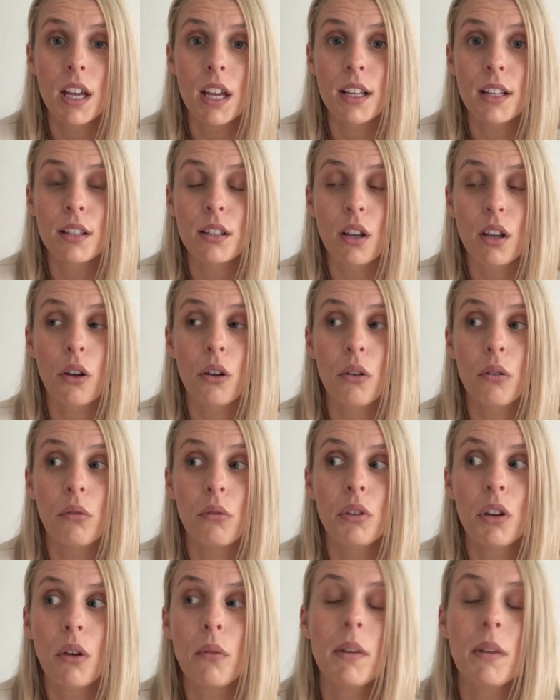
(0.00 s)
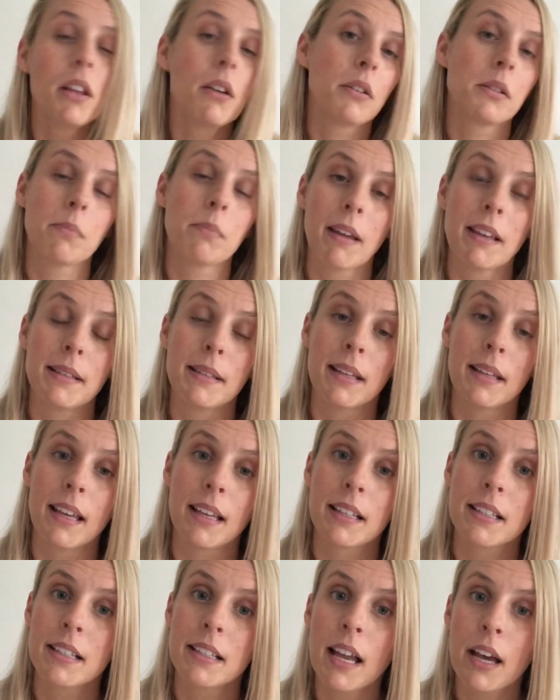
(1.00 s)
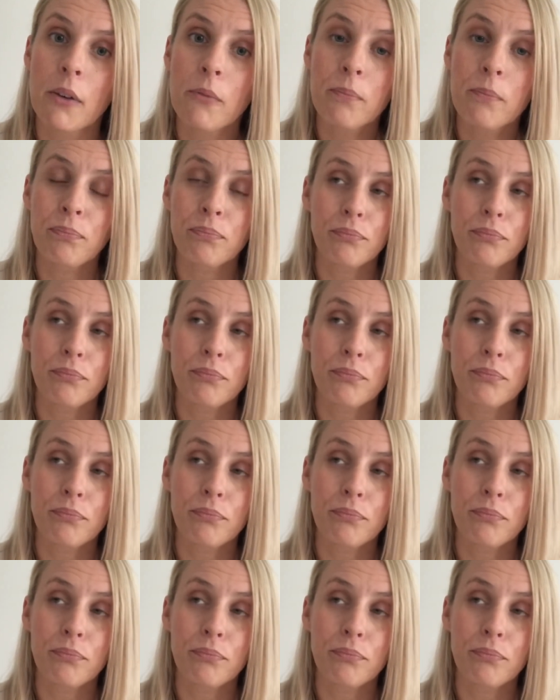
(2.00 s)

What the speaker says: So knowing those basics. Now,